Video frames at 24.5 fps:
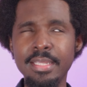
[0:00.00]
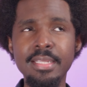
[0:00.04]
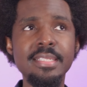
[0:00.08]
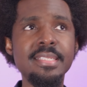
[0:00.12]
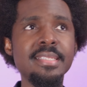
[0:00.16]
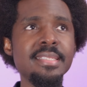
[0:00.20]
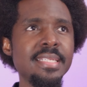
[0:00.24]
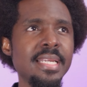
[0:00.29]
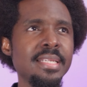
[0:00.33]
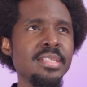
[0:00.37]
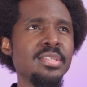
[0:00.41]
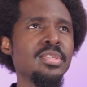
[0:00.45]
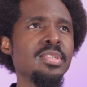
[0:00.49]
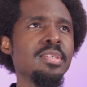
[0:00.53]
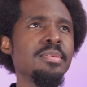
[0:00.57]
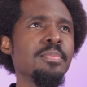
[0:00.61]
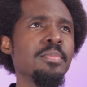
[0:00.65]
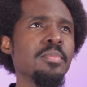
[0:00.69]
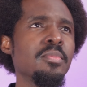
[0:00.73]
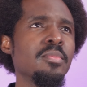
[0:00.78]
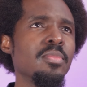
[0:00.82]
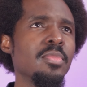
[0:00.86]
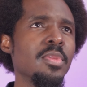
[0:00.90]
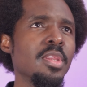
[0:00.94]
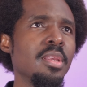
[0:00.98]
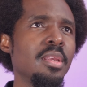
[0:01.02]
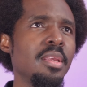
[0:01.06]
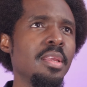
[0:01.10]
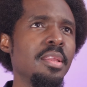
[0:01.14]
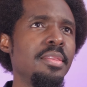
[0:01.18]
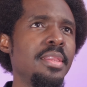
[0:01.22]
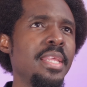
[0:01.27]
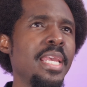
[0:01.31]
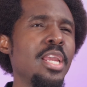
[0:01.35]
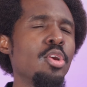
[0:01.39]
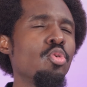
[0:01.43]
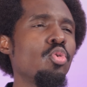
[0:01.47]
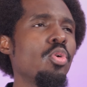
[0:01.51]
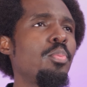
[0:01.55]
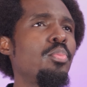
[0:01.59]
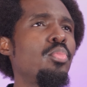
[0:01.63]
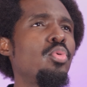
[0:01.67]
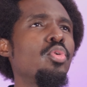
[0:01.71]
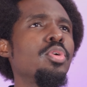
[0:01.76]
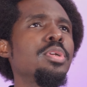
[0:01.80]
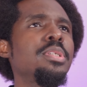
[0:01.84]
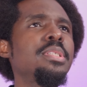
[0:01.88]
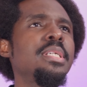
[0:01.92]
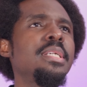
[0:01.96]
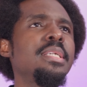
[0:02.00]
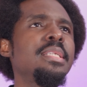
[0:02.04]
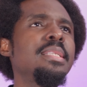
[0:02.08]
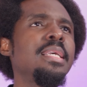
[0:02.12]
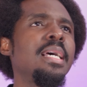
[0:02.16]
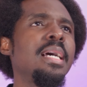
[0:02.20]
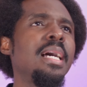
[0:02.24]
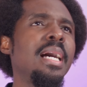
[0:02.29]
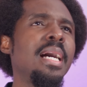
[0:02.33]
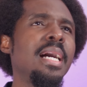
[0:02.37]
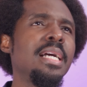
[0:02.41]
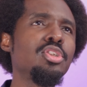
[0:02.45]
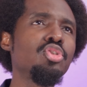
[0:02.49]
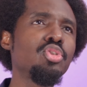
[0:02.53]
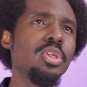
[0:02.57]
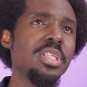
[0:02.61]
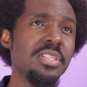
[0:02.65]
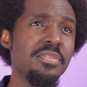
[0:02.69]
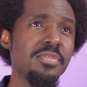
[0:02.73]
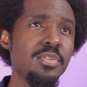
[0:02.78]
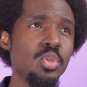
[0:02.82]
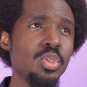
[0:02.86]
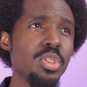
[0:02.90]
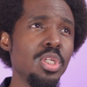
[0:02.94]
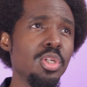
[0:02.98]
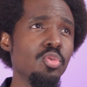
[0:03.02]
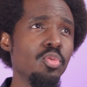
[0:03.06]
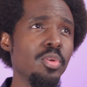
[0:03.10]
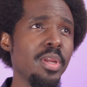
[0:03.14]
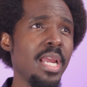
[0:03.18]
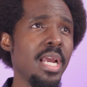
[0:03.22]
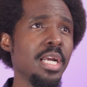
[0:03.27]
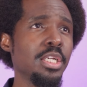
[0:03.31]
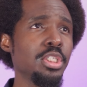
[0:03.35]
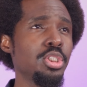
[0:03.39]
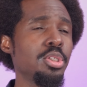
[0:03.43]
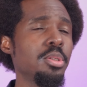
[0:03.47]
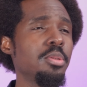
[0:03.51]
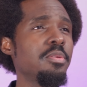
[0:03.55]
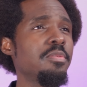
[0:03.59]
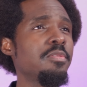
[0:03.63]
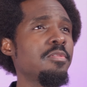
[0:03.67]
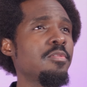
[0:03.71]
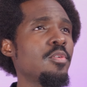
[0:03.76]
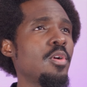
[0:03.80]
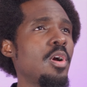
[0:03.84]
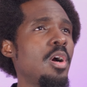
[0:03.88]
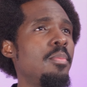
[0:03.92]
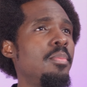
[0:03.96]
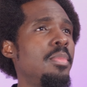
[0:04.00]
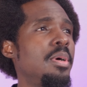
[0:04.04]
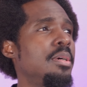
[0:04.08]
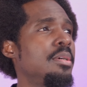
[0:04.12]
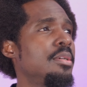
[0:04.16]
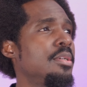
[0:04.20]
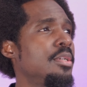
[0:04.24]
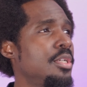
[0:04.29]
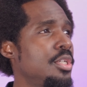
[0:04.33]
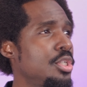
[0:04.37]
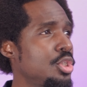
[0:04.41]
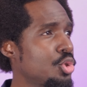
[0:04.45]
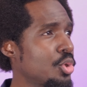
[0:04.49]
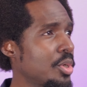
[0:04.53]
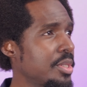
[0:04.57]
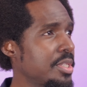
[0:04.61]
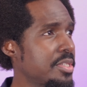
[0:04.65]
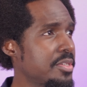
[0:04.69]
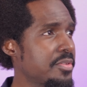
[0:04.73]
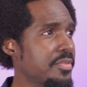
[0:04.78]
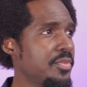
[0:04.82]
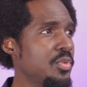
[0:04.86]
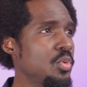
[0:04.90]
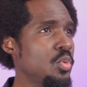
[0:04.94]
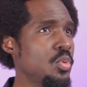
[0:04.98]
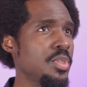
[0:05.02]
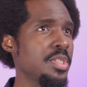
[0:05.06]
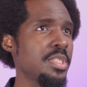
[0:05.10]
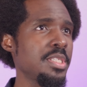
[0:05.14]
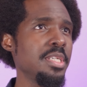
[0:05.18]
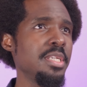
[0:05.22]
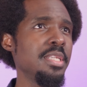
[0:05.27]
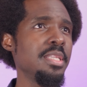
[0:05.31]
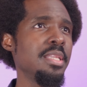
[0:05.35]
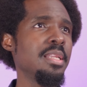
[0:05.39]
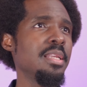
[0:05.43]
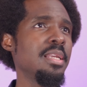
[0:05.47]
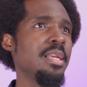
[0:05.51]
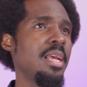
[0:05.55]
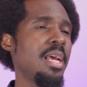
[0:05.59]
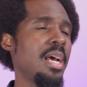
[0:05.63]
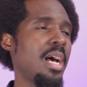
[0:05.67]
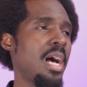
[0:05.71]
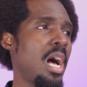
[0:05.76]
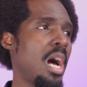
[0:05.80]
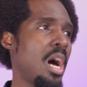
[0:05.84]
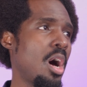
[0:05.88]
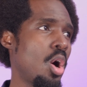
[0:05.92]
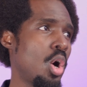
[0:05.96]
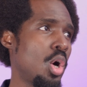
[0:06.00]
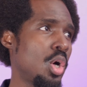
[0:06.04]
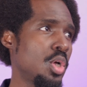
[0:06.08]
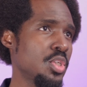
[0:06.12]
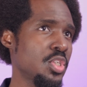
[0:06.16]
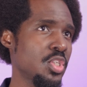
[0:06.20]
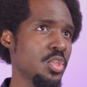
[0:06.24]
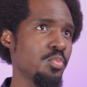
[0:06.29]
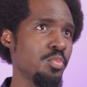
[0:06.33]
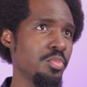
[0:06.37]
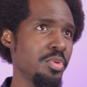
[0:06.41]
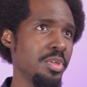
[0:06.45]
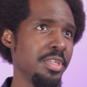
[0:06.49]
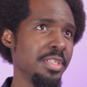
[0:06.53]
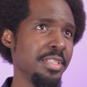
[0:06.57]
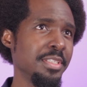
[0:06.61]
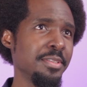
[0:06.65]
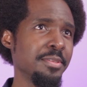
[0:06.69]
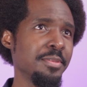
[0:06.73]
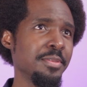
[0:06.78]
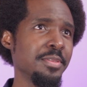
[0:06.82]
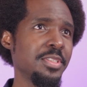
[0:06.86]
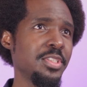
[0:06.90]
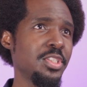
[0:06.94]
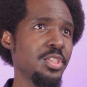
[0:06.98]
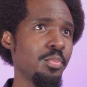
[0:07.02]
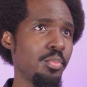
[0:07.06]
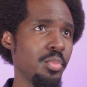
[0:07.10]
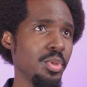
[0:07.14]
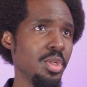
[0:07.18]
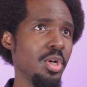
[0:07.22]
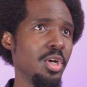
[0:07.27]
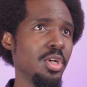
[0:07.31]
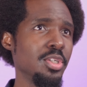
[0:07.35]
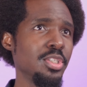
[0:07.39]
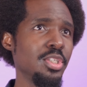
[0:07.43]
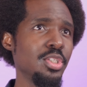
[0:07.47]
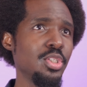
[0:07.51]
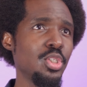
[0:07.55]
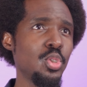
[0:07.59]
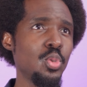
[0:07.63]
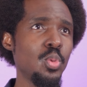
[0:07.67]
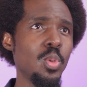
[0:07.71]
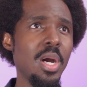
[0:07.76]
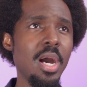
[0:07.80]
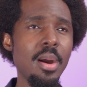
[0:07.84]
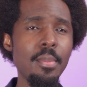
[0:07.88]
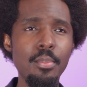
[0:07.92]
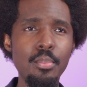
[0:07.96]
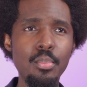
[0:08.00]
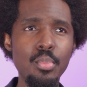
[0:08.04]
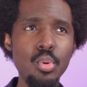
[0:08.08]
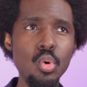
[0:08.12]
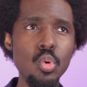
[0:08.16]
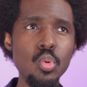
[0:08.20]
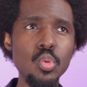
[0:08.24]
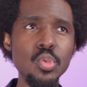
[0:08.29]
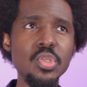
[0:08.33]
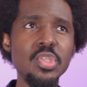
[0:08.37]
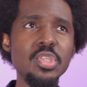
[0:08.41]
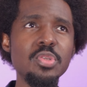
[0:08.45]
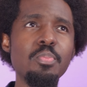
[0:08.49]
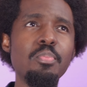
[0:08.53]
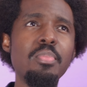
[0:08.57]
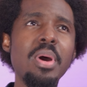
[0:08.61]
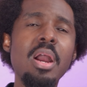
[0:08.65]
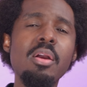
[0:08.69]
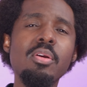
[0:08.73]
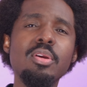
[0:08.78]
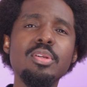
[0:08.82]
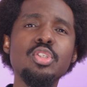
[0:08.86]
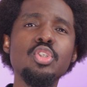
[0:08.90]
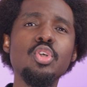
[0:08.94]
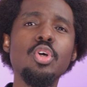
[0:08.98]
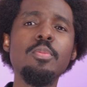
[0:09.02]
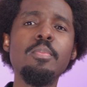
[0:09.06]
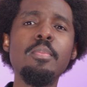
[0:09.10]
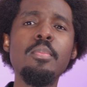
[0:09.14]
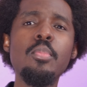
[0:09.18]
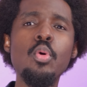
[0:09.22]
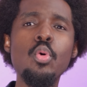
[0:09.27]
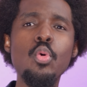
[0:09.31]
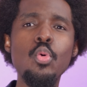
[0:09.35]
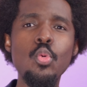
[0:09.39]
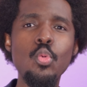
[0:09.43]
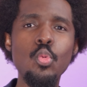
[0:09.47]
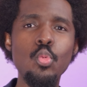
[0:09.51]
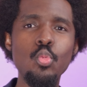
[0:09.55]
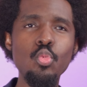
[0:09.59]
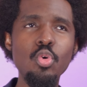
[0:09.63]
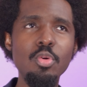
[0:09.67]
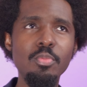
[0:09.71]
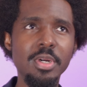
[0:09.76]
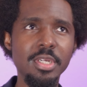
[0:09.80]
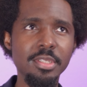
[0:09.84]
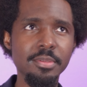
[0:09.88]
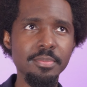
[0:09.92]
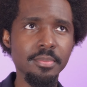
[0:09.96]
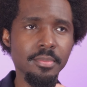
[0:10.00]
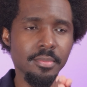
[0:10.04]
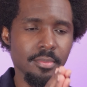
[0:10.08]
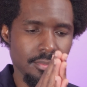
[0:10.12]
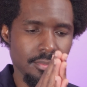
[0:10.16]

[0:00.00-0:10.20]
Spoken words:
Stetson. They reported a transfusion reaction from transfusing a husband's blood to a postpartum woman.